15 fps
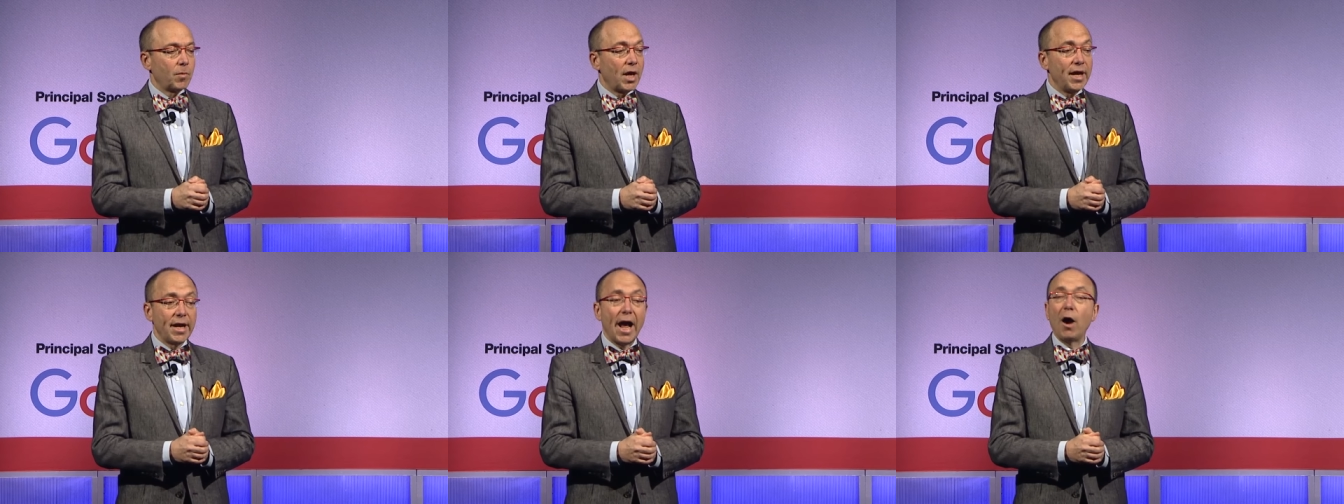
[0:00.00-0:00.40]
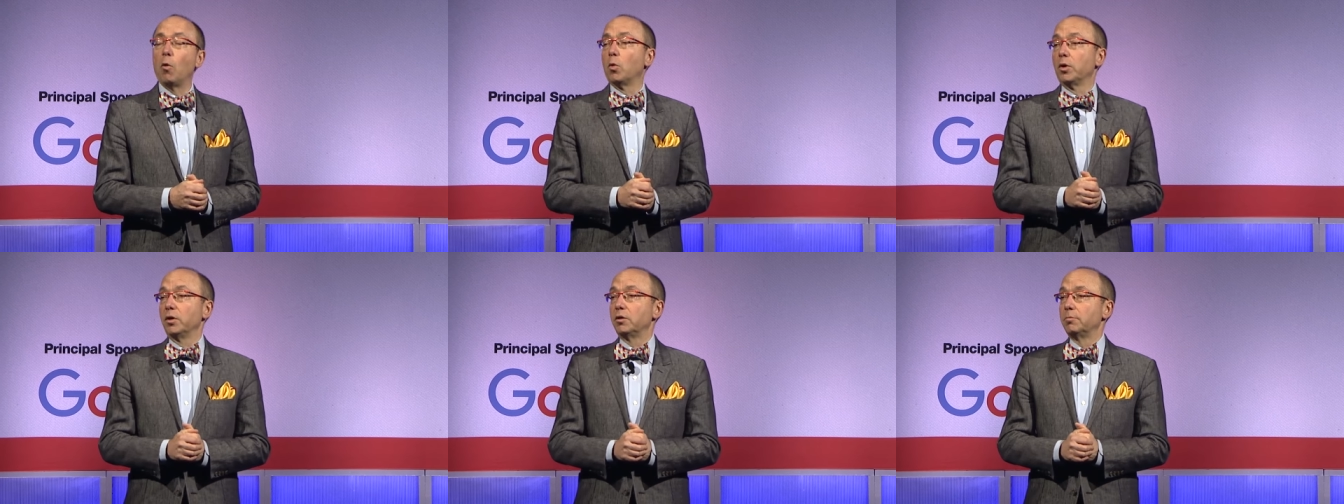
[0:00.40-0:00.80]
and
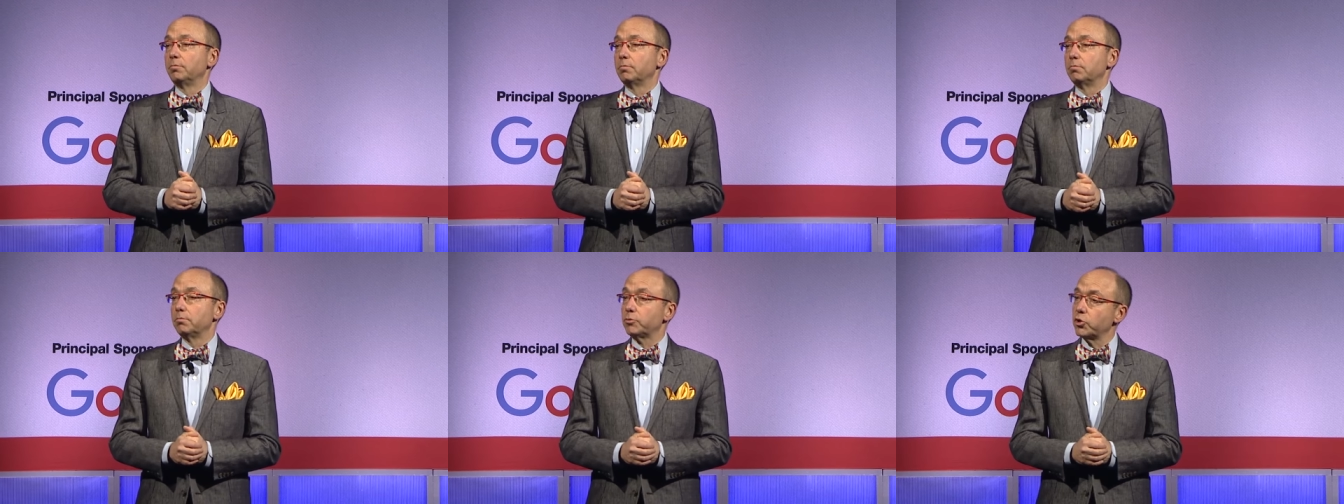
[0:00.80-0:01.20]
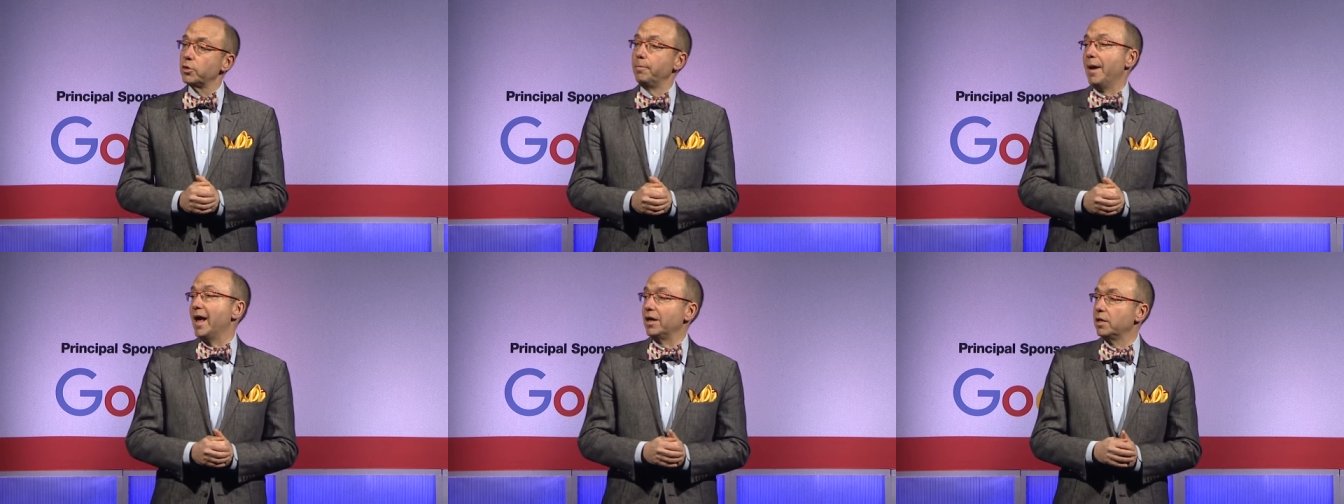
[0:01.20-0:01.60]
outward to the
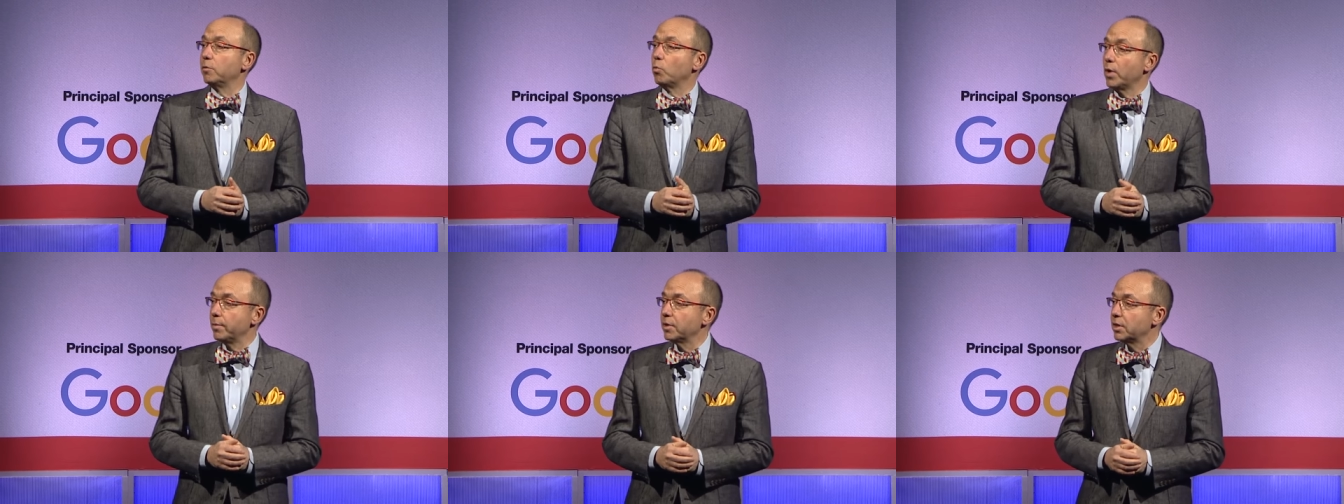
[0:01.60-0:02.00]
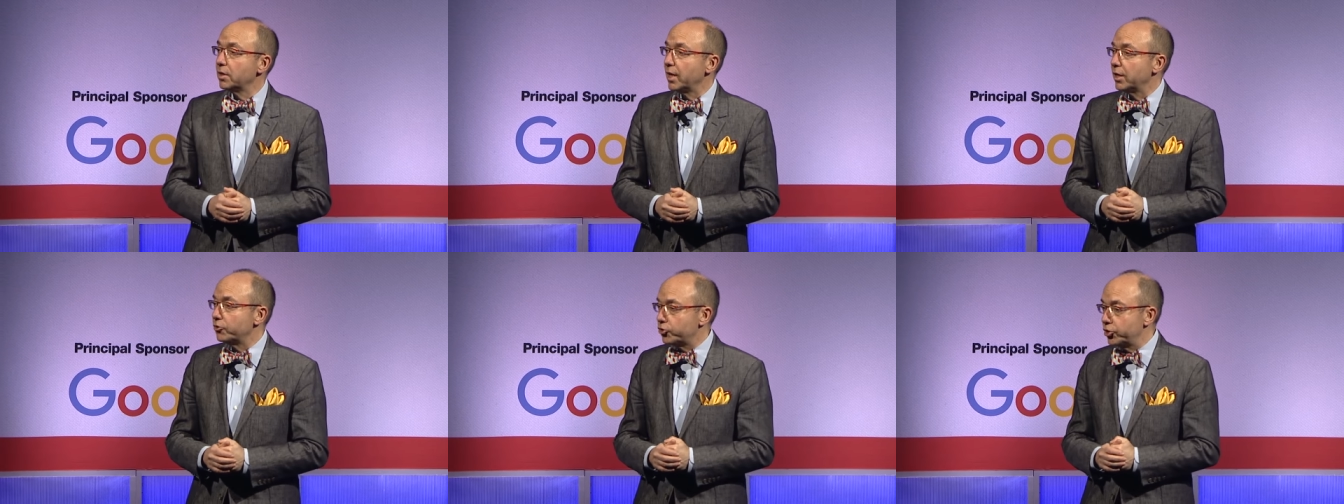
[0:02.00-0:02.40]
men and
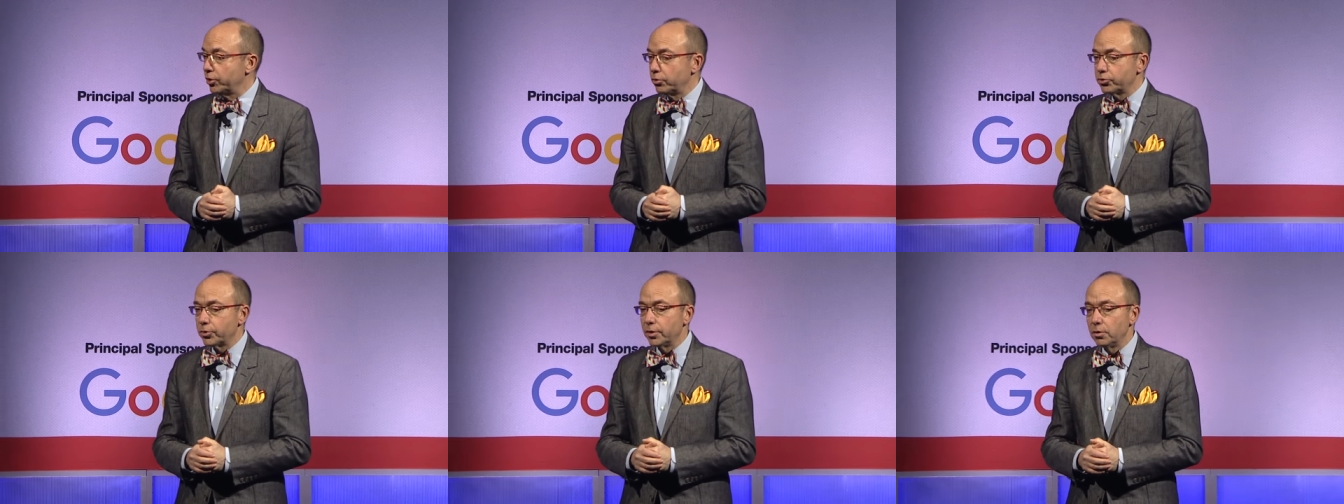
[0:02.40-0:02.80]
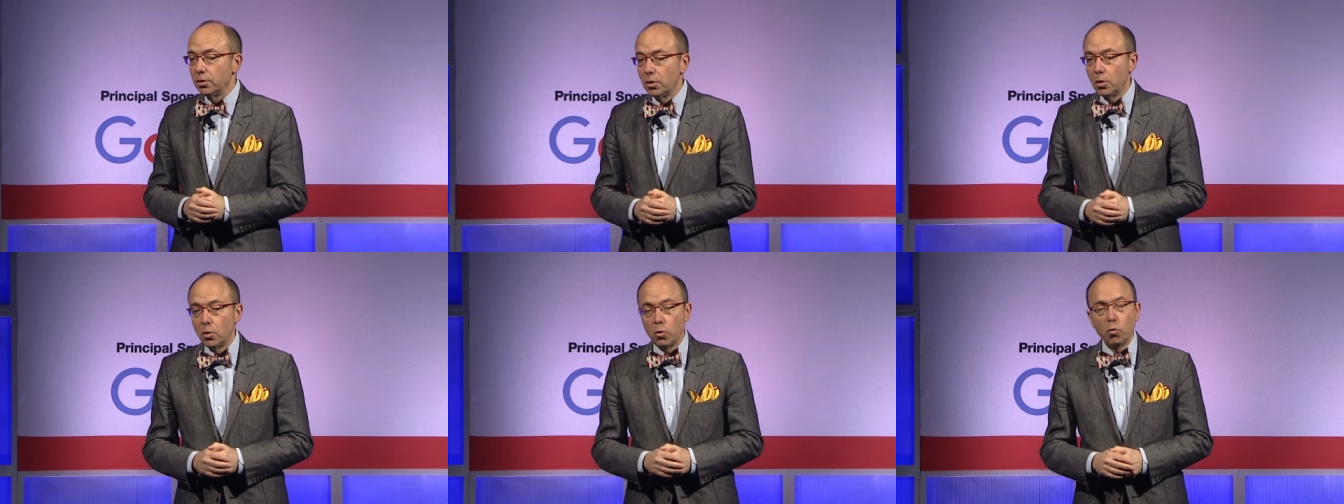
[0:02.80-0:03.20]
women and children
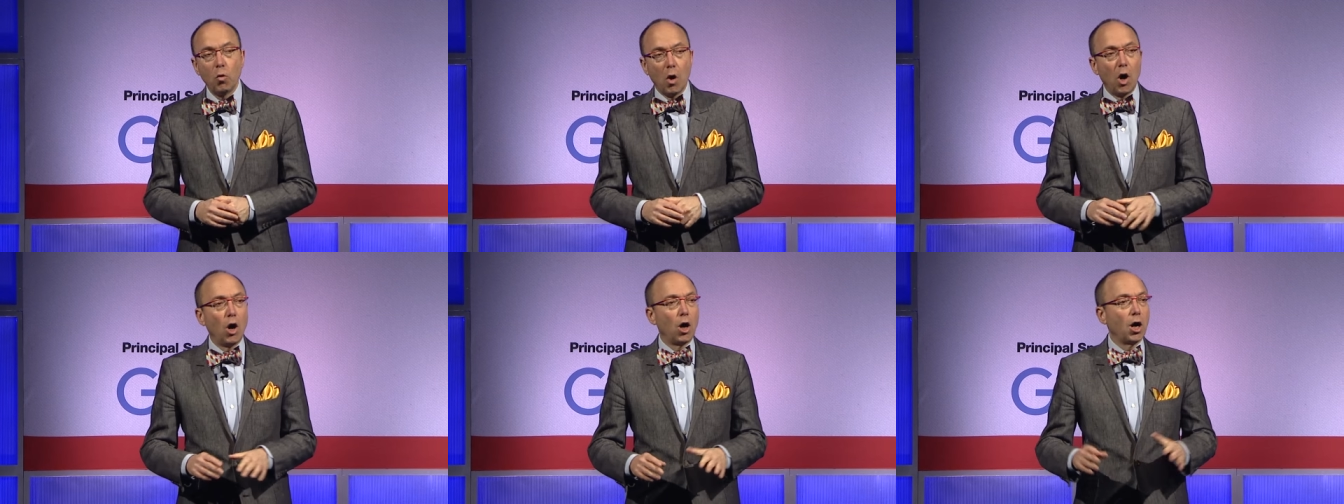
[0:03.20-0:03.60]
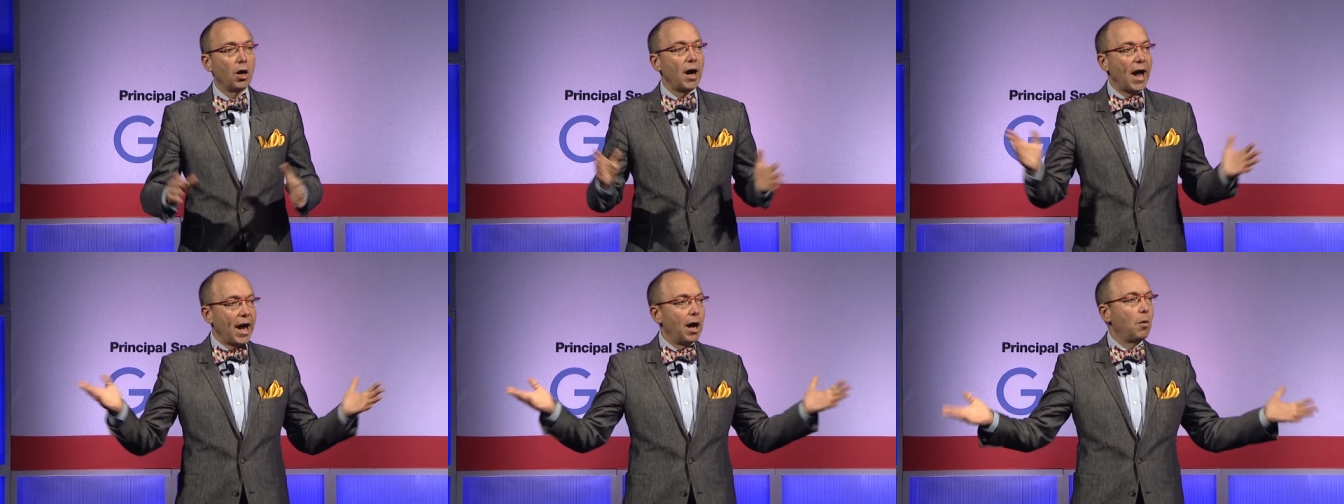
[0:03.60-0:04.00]
who
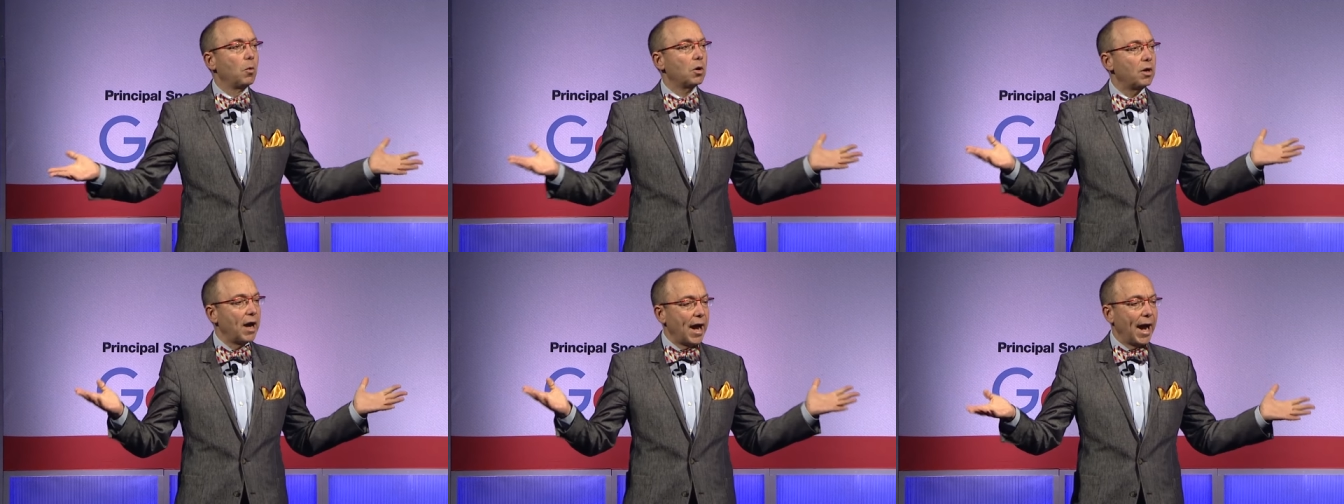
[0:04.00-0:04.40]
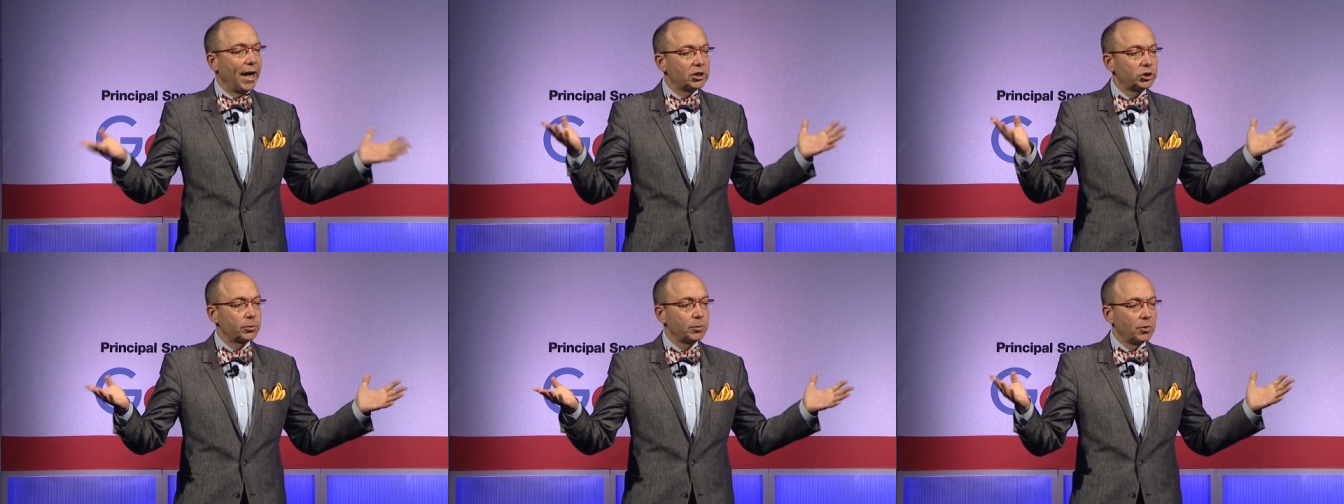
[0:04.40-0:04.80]
are our
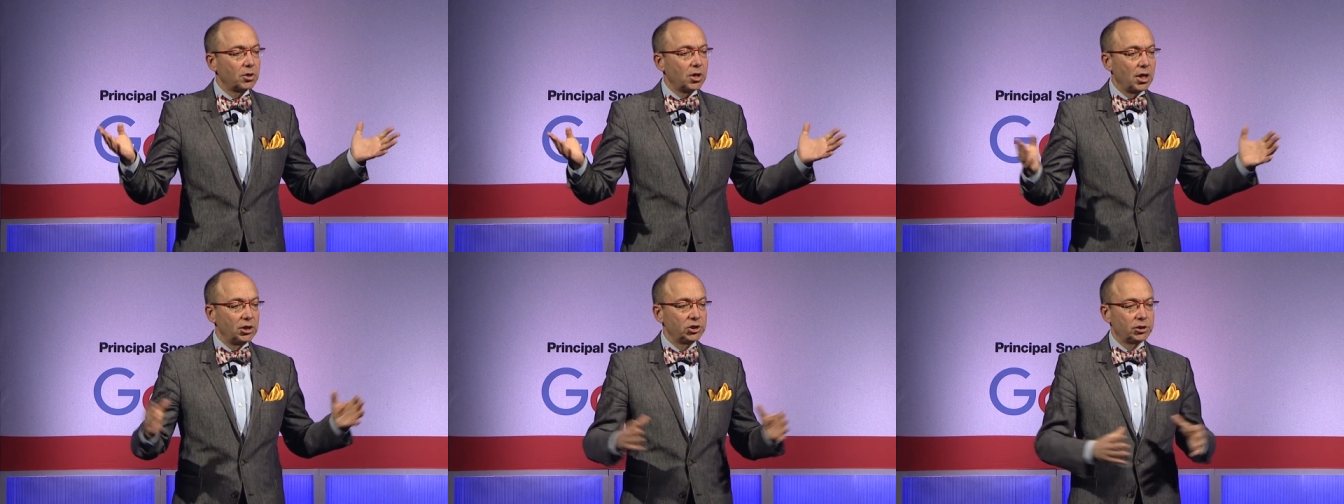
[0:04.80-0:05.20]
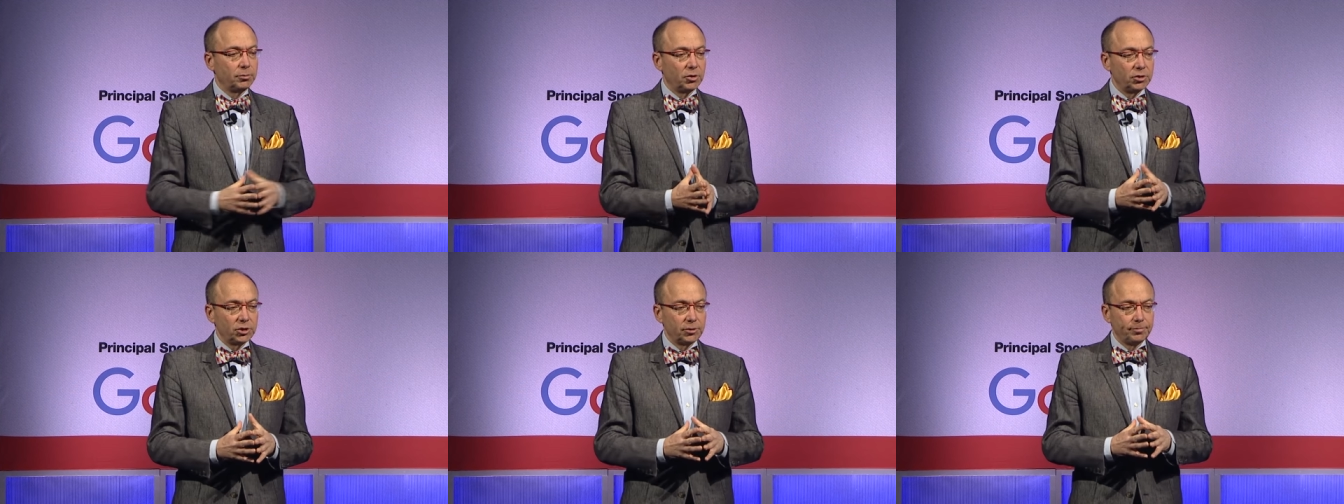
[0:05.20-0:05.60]
actual
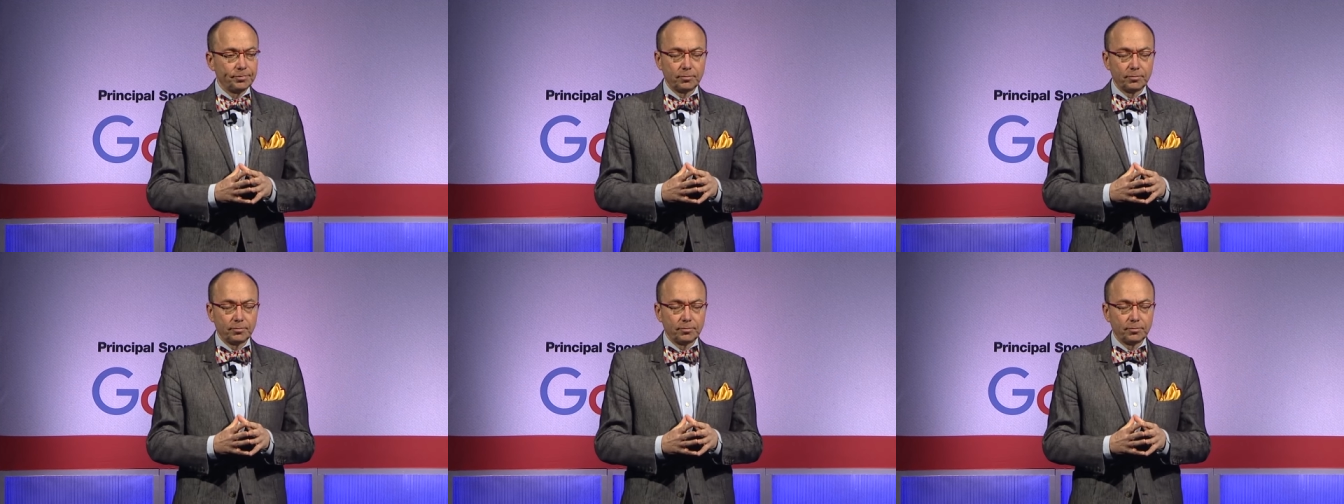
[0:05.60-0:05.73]
customers.